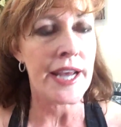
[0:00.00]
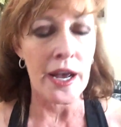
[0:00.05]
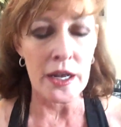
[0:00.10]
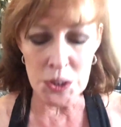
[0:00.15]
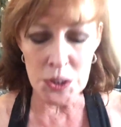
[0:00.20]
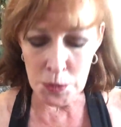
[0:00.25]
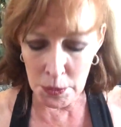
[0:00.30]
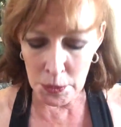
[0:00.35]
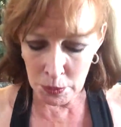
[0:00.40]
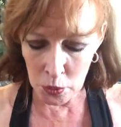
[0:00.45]
the
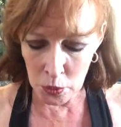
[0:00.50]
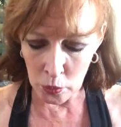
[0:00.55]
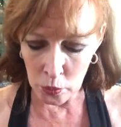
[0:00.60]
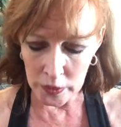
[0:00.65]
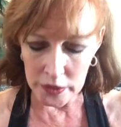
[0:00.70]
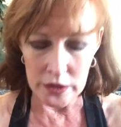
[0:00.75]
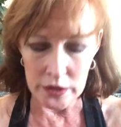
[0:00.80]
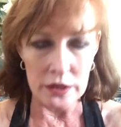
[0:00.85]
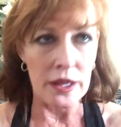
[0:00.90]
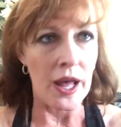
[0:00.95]

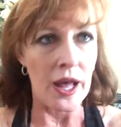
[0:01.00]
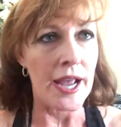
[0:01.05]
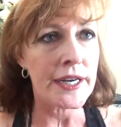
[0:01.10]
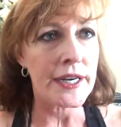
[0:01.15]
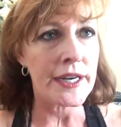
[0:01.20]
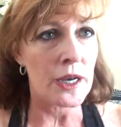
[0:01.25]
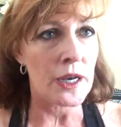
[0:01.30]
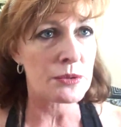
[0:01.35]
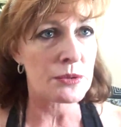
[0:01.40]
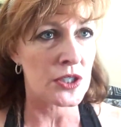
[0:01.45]
townspeople would
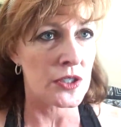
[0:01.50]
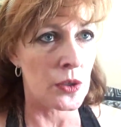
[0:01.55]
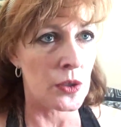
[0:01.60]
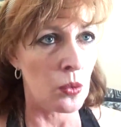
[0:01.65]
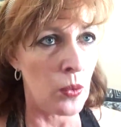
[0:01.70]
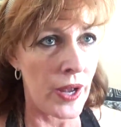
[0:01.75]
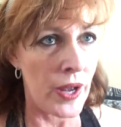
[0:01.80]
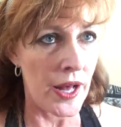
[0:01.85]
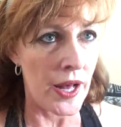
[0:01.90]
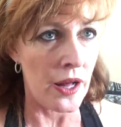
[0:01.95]
line up
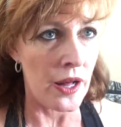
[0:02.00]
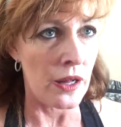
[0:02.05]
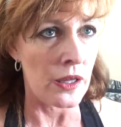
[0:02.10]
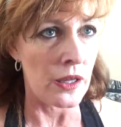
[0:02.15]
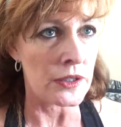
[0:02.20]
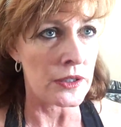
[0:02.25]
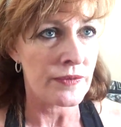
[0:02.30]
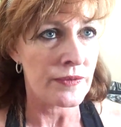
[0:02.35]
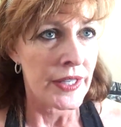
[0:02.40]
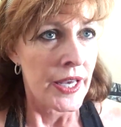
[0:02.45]
to the
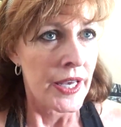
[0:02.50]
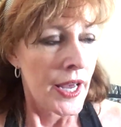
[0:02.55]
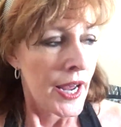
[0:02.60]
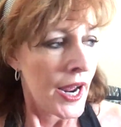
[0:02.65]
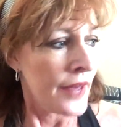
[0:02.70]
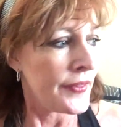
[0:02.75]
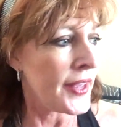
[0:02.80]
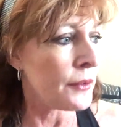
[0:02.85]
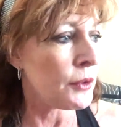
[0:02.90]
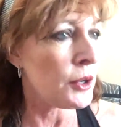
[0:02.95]
well
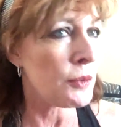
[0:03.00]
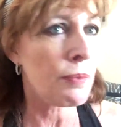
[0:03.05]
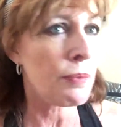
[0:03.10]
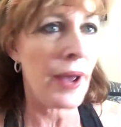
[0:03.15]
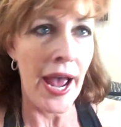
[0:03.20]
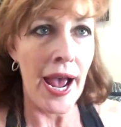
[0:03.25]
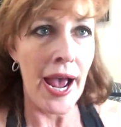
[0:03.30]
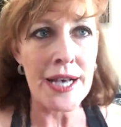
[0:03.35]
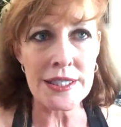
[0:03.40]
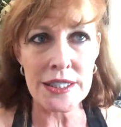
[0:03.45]
and they
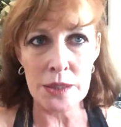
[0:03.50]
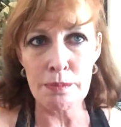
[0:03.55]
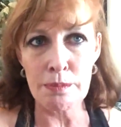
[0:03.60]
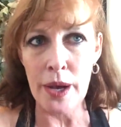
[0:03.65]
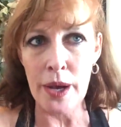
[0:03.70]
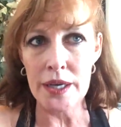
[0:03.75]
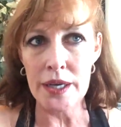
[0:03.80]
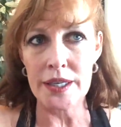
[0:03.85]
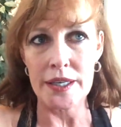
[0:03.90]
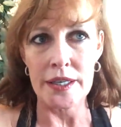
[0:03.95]
would
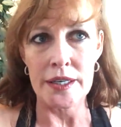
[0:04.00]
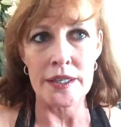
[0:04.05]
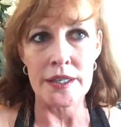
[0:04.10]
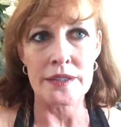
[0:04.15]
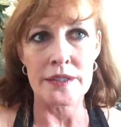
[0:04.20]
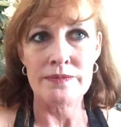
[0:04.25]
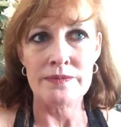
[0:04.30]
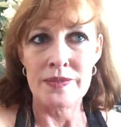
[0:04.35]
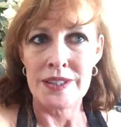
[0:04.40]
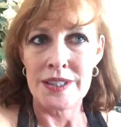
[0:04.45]
pass a
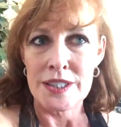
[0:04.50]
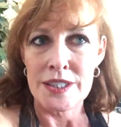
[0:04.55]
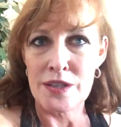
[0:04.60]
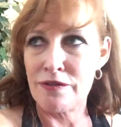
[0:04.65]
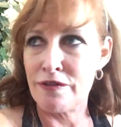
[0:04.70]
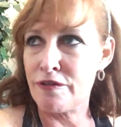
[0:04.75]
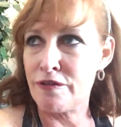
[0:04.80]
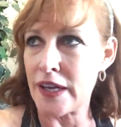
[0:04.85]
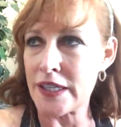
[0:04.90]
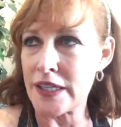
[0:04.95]
bucket
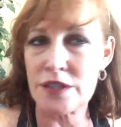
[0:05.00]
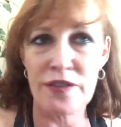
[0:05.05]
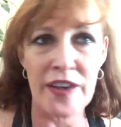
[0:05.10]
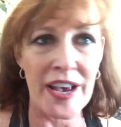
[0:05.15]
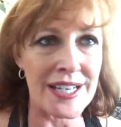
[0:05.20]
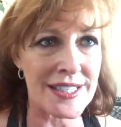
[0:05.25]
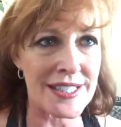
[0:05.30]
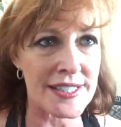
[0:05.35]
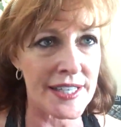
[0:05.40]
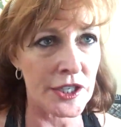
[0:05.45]

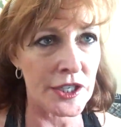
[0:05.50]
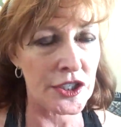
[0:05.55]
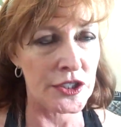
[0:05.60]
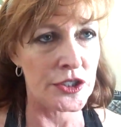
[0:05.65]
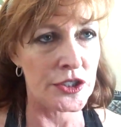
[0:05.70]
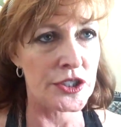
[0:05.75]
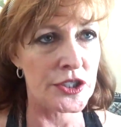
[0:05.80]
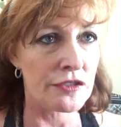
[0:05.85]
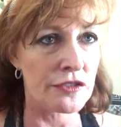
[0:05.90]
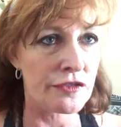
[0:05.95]
as fast
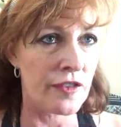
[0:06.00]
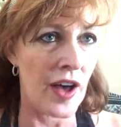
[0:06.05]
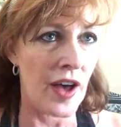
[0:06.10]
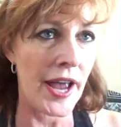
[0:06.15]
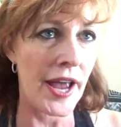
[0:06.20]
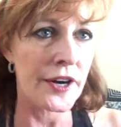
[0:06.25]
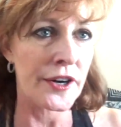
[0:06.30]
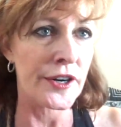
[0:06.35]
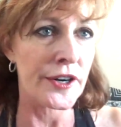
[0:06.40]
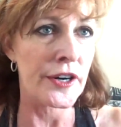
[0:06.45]
as they could to the
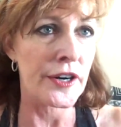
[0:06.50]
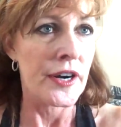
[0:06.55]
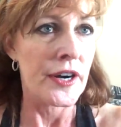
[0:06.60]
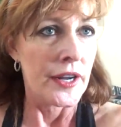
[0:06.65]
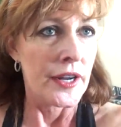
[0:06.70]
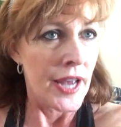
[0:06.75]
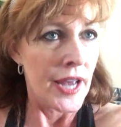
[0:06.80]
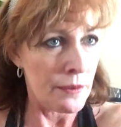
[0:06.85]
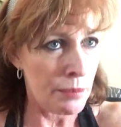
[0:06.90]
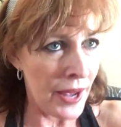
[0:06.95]

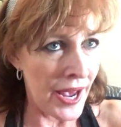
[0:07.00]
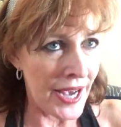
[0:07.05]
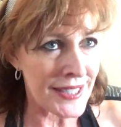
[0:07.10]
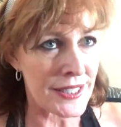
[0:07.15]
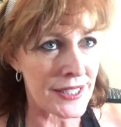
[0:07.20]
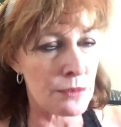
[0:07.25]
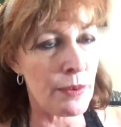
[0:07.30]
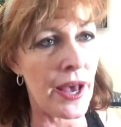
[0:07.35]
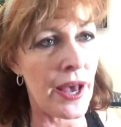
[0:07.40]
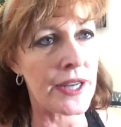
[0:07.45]
fire and
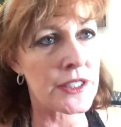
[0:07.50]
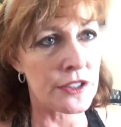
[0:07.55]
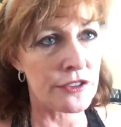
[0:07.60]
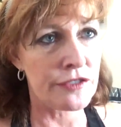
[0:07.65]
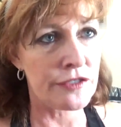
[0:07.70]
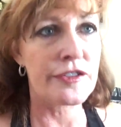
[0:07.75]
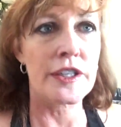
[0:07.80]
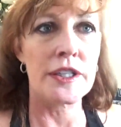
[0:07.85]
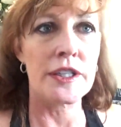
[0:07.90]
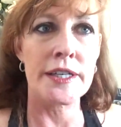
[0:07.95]
pass it
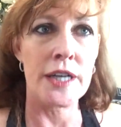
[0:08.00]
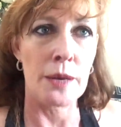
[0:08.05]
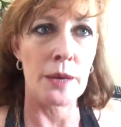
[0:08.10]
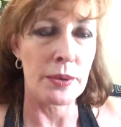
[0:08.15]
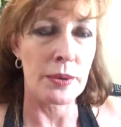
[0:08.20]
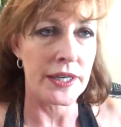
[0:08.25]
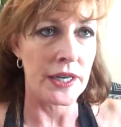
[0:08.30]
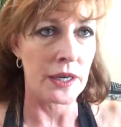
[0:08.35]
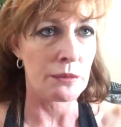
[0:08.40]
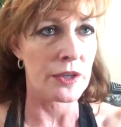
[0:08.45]
back to fill
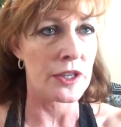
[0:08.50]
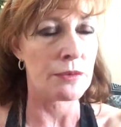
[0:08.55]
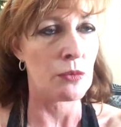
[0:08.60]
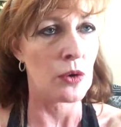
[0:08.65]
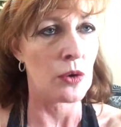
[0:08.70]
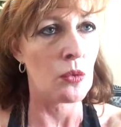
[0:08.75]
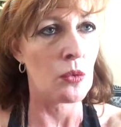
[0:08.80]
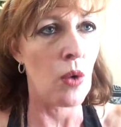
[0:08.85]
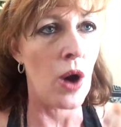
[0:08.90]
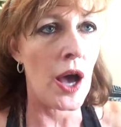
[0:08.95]
it up again
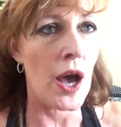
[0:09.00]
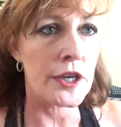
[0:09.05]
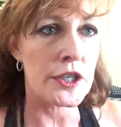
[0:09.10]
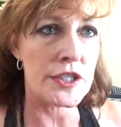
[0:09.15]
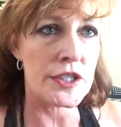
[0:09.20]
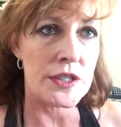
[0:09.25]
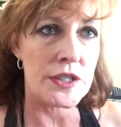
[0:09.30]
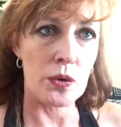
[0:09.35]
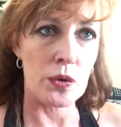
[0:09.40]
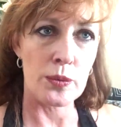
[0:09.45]
with more
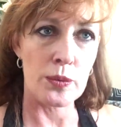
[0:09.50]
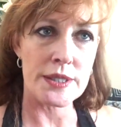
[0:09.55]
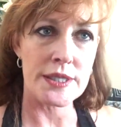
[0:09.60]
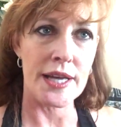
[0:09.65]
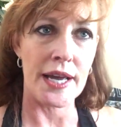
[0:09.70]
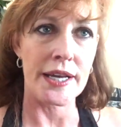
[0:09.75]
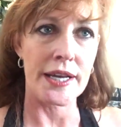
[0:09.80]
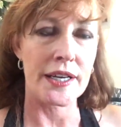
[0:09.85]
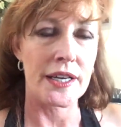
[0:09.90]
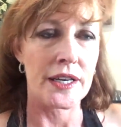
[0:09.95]
water. So it
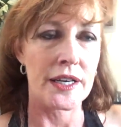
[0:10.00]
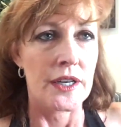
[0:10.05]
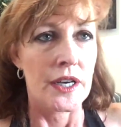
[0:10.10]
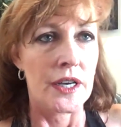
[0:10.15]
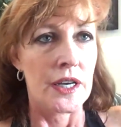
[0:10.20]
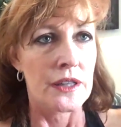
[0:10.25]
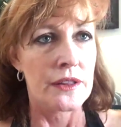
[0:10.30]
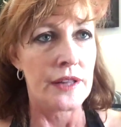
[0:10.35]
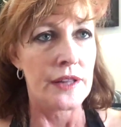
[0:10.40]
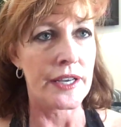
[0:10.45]
was like
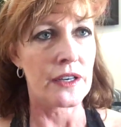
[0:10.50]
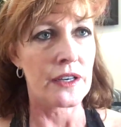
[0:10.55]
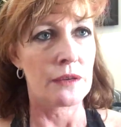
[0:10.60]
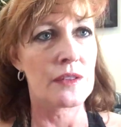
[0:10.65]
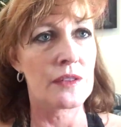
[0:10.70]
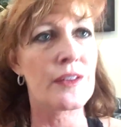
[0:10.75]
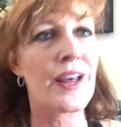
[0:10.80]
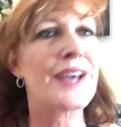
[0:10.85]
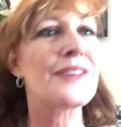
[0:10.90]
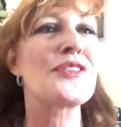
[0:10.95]

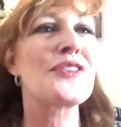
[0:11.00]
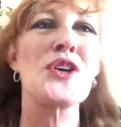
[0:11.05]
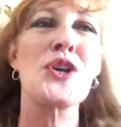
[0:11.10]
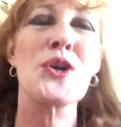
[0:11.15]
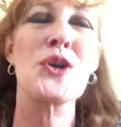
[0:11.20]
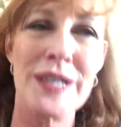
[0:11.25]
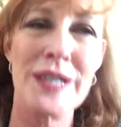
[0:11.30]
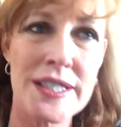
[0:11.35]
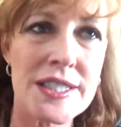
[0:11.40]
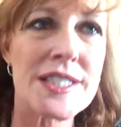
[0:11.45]

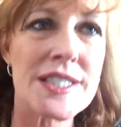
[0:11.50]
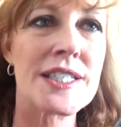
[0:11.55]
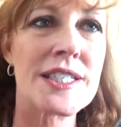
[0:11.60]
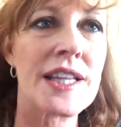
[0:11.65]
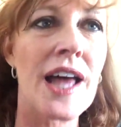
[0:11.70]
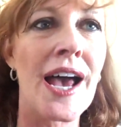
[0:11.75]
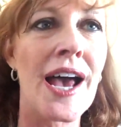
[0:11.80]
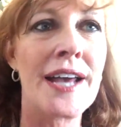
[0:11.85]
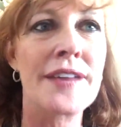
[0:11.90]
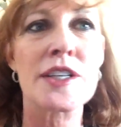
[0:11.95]
the greased
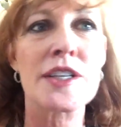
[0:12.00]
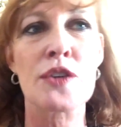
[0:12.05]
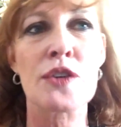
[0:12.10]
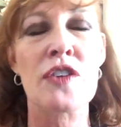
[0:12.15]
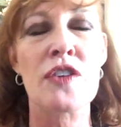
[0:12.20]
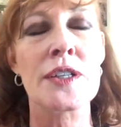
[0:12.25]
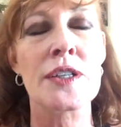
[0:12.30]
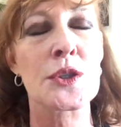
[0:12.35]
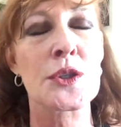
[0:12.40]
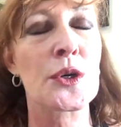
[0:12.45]
slide that
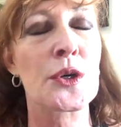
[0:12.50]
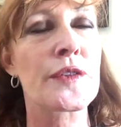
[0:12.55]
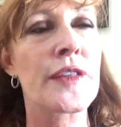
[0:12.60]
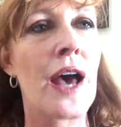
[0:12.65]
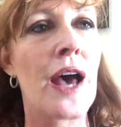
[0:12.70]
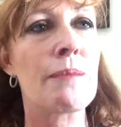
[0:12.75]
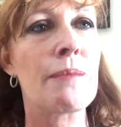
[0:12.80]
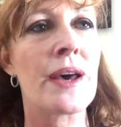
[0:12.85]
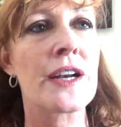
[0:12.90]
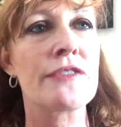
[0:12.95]
you've also heard
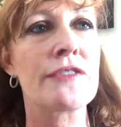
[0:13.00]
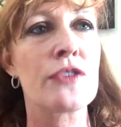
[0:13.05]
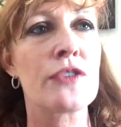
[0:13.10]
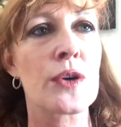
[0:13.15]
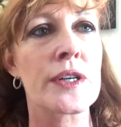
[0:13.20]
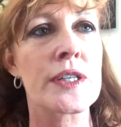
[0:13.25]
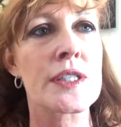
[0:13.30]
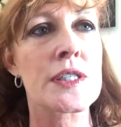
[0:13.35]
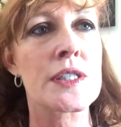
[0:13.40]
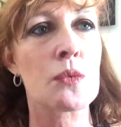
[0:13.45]
that
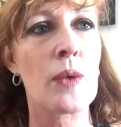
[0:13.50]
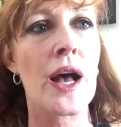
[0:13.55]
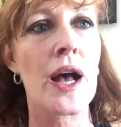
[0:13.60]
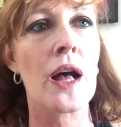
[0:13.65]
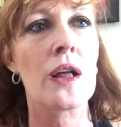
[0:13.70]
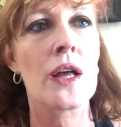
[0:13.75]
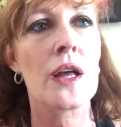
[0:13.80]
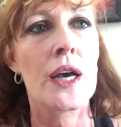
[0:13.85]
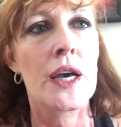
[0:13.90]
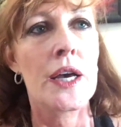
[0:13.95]
metaphor as
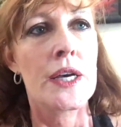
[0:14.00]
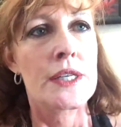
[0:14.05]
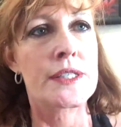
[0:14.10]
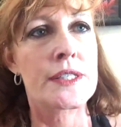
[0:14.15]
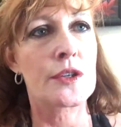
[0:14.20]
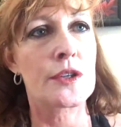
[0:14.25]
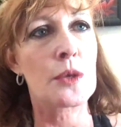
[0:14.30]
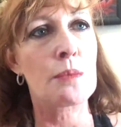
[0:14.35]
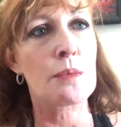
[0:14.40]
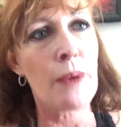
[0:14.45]
well.
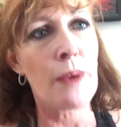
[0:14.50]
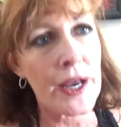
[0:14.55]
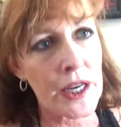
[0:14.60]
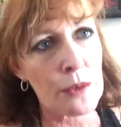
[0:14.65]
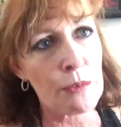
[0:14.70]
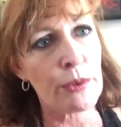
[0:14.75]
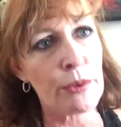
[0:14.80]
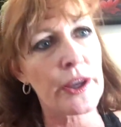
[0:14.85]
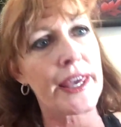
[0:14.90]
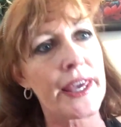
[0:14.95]
So the
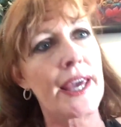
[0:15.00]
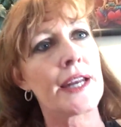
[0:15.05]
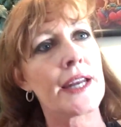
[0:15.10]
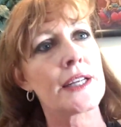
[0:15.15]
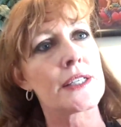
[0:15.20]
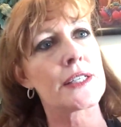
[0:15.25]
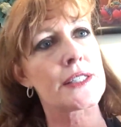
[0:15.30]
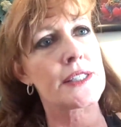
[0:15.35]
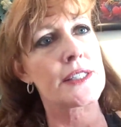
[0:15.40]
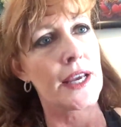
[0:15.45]
bucket brigade
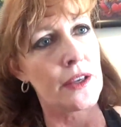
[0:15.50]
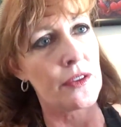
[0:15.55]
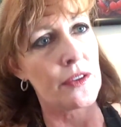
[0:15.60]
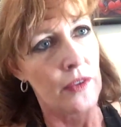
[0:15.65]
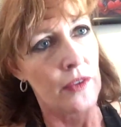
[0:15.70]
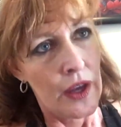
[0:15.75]
is like